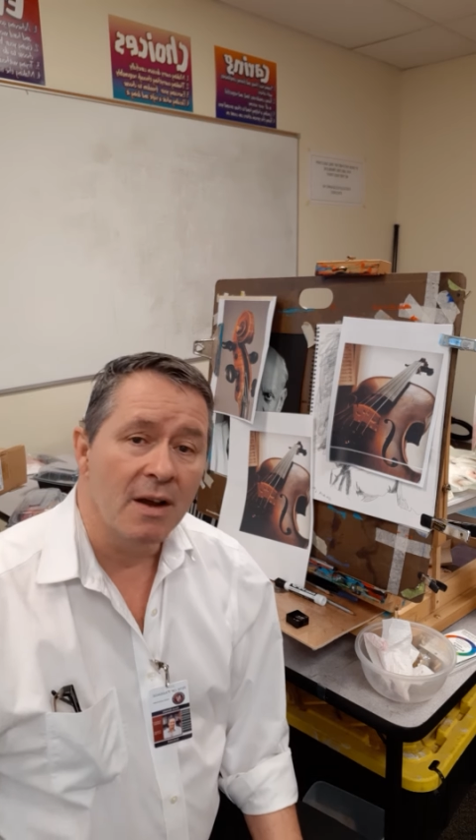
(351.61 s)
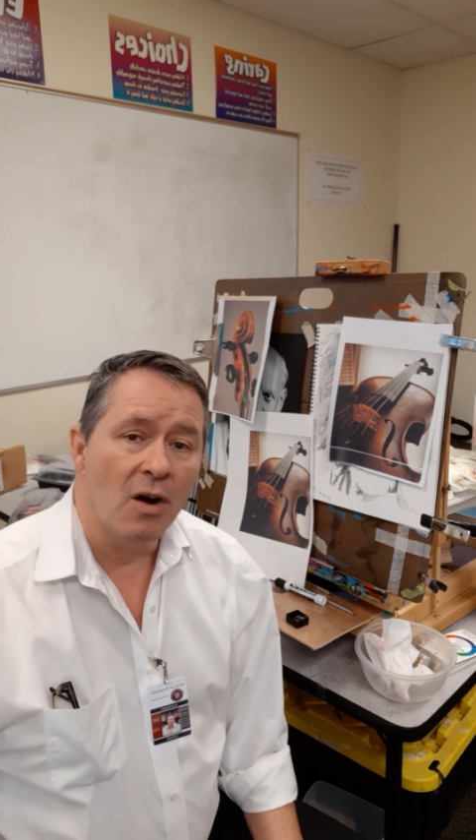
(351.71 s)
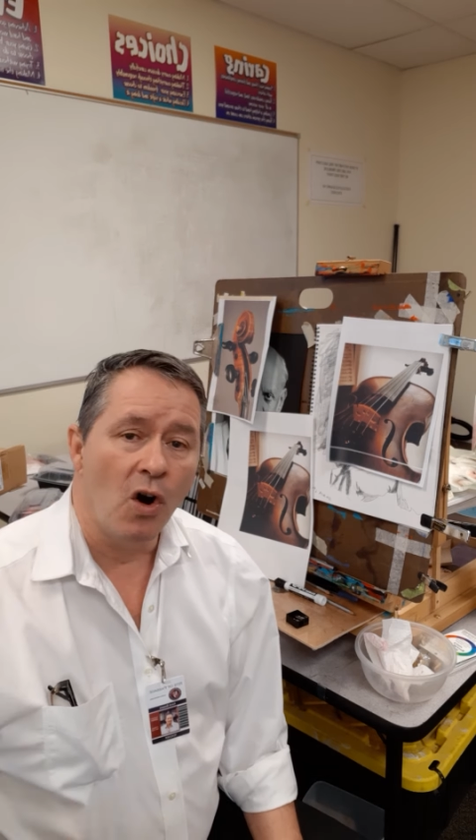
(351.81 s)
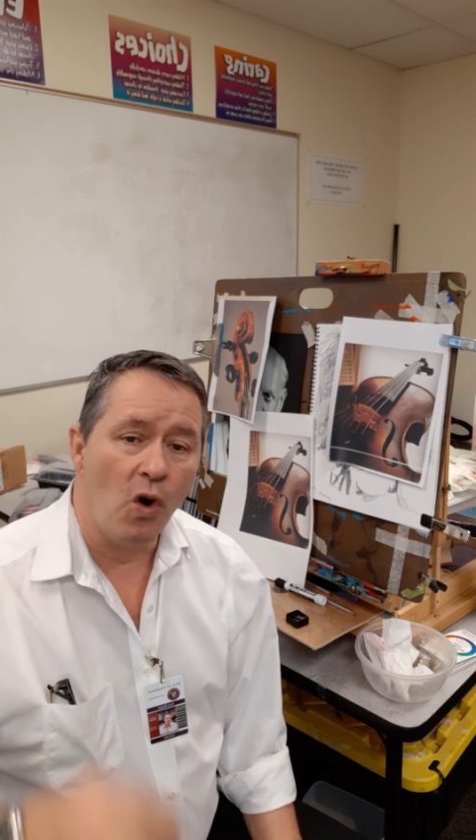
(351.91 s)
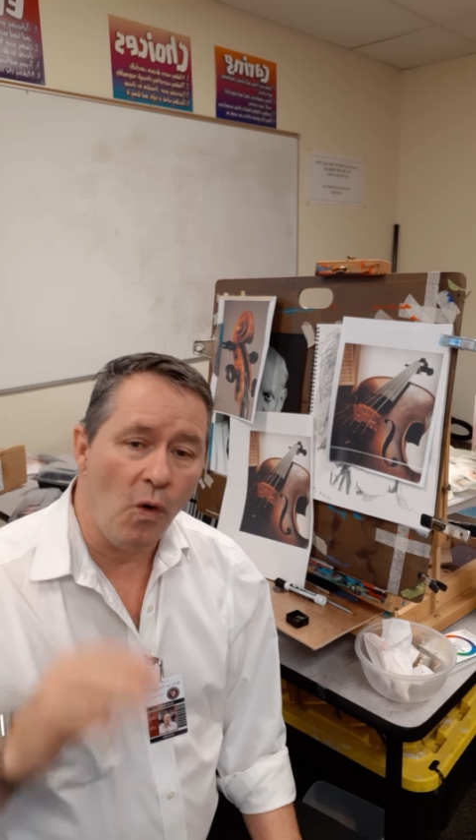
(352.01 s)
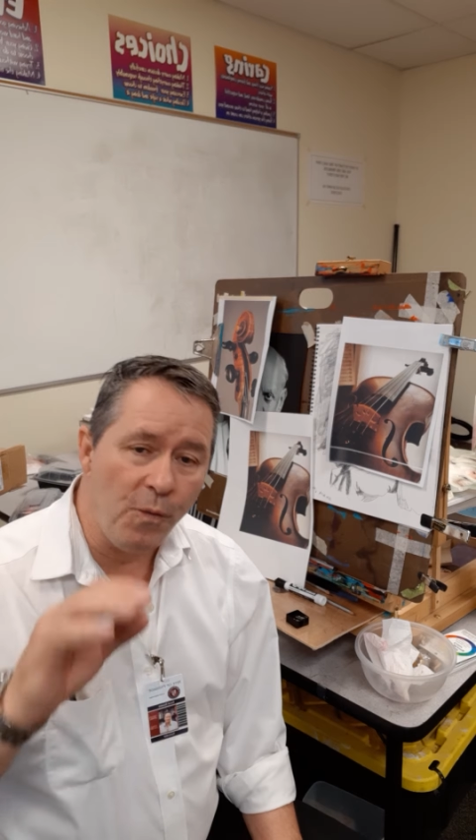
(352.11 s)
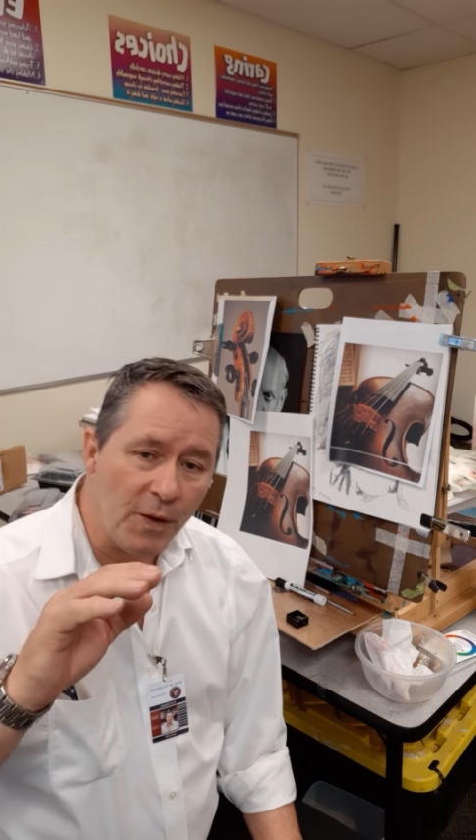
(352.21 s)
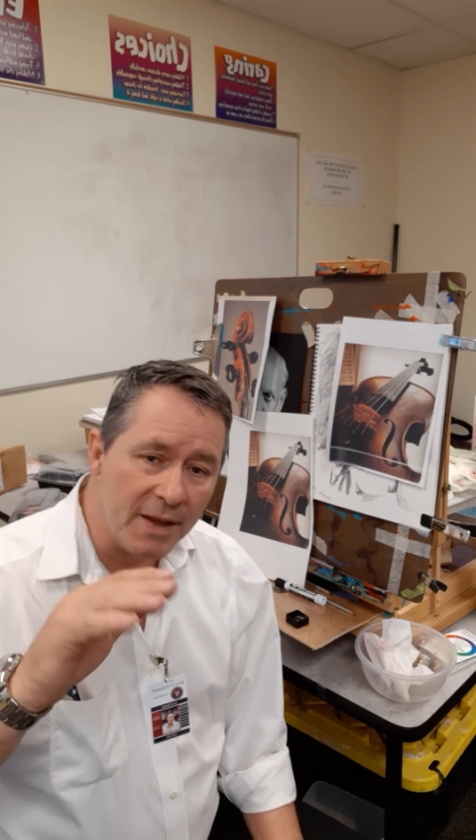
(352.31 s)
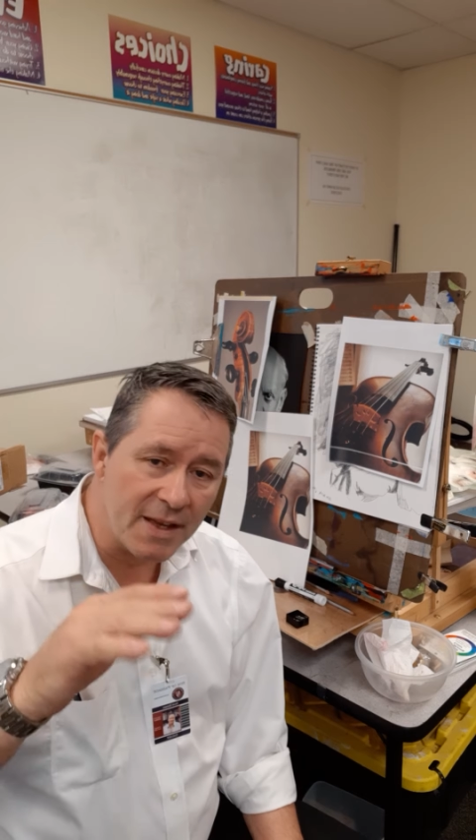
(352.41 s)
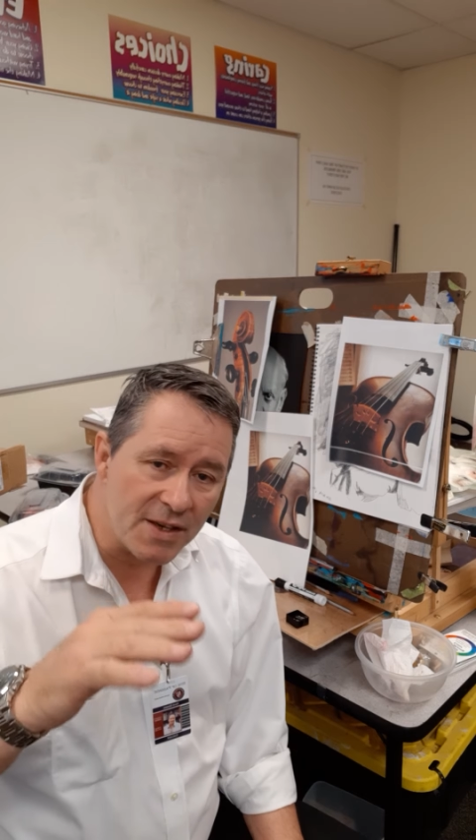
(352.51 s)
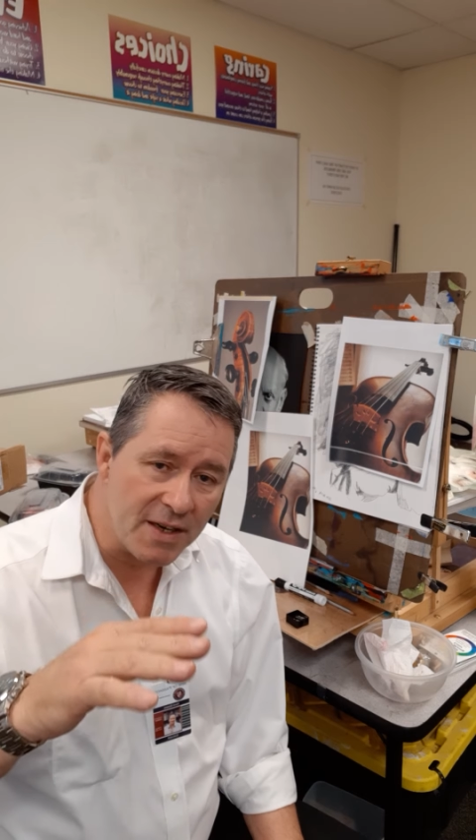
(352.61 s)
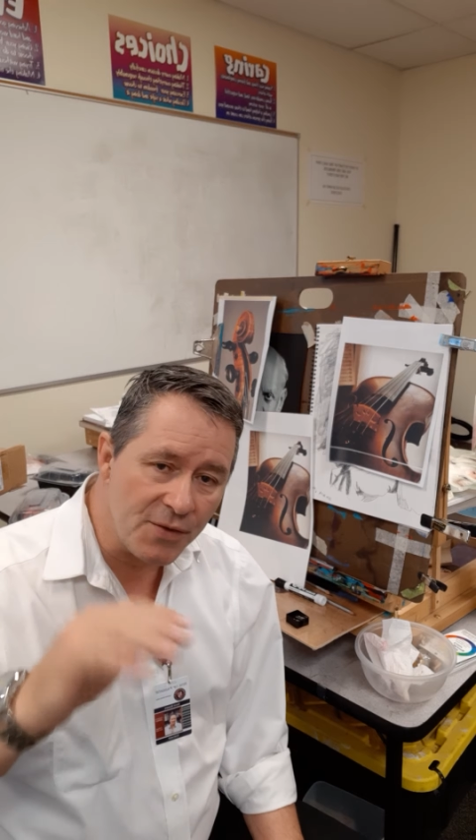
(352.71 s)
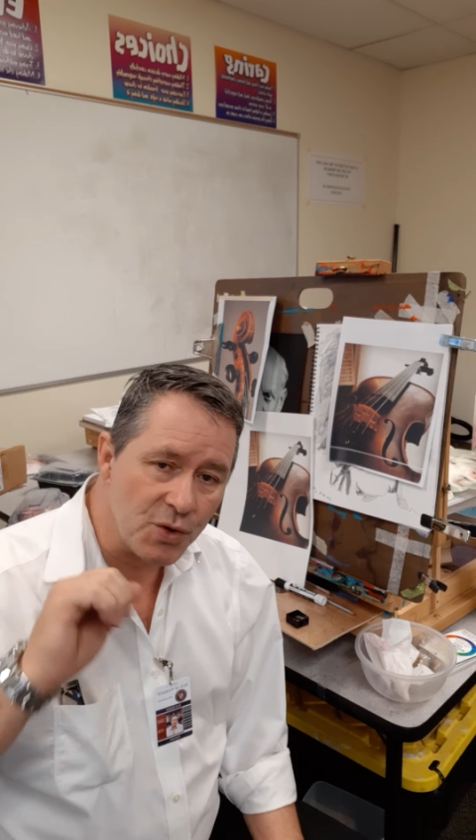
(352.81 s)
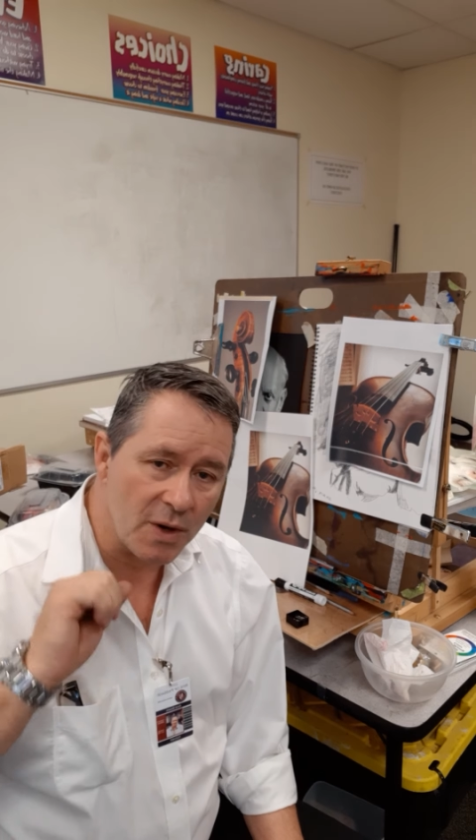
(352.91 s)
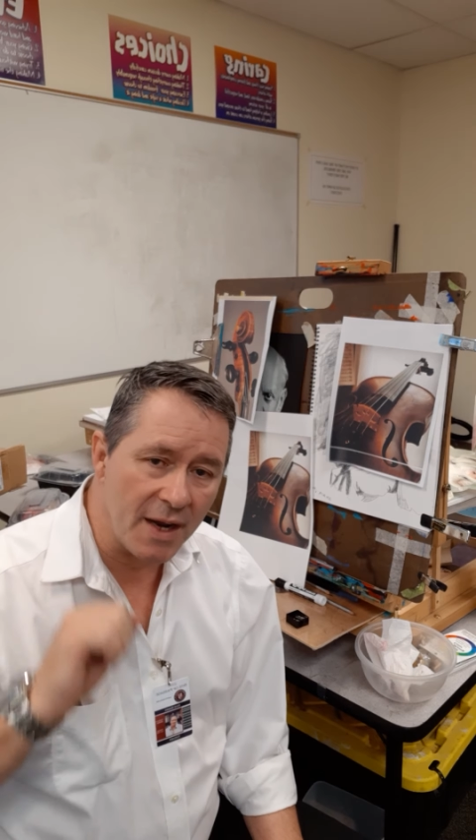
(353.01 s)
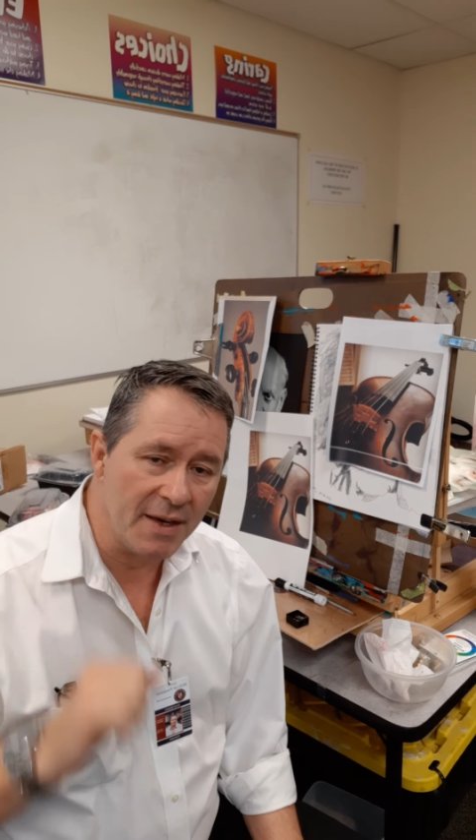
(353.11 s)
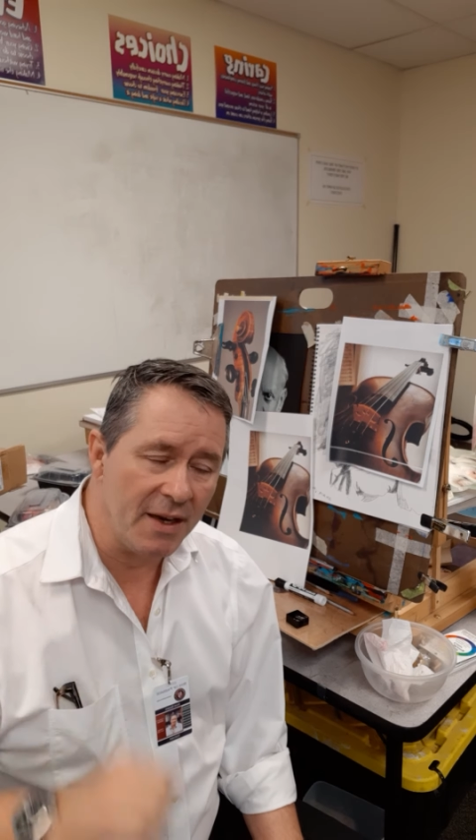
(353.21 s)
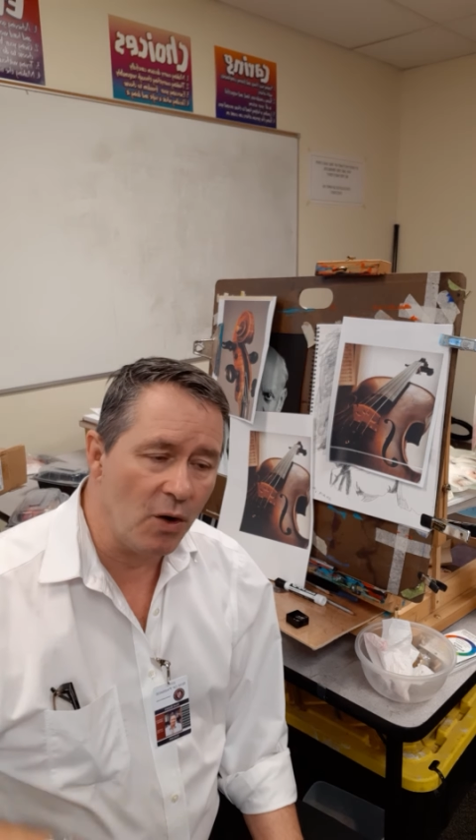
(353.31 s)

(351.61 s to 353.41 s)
hopefully this gives you an idea.